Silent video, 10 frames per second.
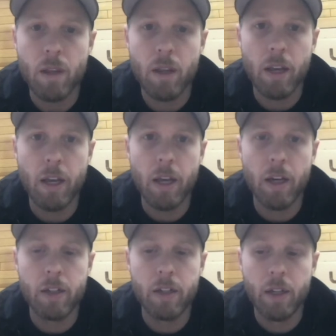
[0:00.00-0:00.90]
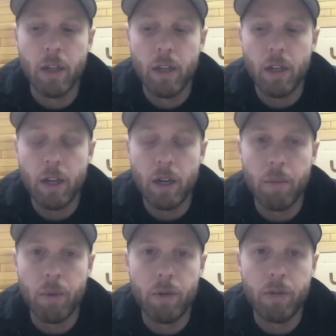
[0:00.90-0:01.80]
and
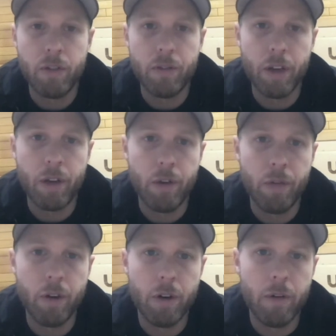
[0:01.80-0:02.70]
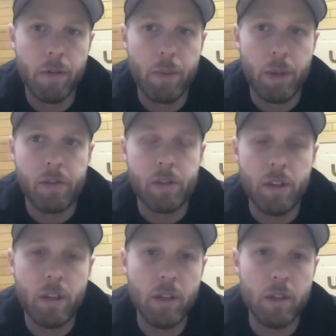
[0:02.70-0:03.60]
moved to Vancouver,
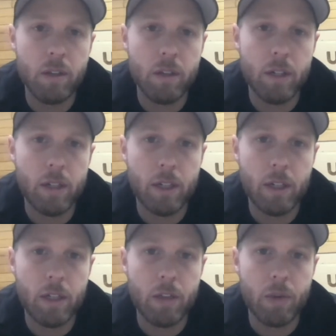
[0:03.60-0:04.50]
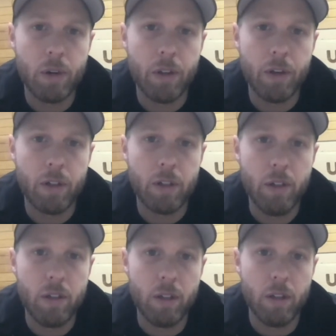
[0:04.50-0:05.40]
BC, in
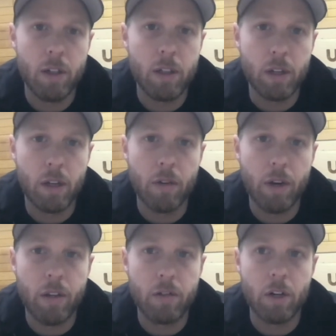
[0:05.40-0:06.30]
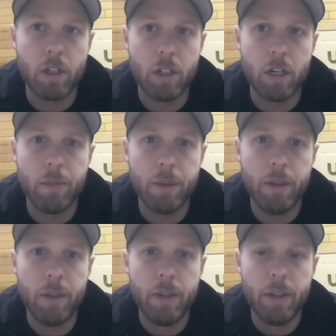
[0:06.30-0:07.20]
2013 to launch a green construction
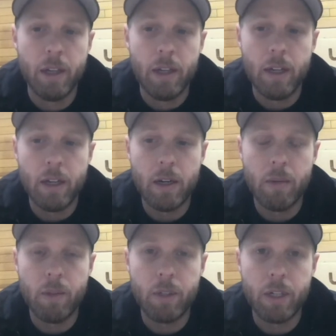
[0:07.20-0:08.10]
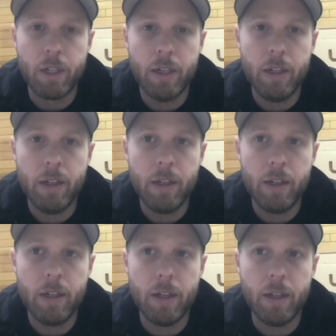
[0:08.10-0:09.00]
company, which I did,
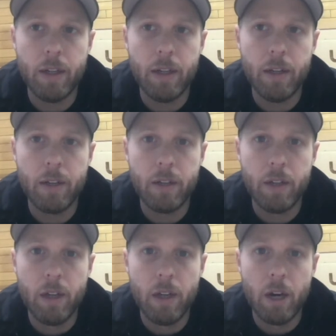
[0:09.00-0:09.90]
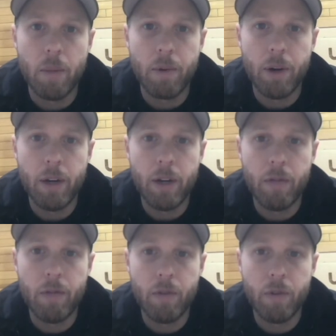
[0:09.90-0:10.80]
and
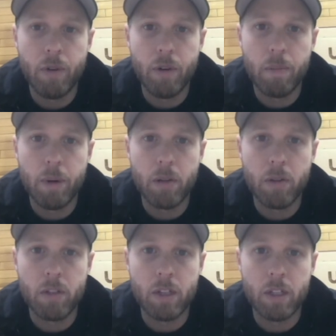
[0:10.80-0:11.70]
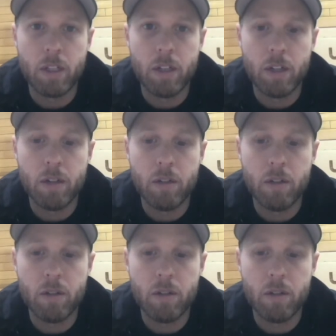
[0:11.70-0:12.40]
operated for about 6 years.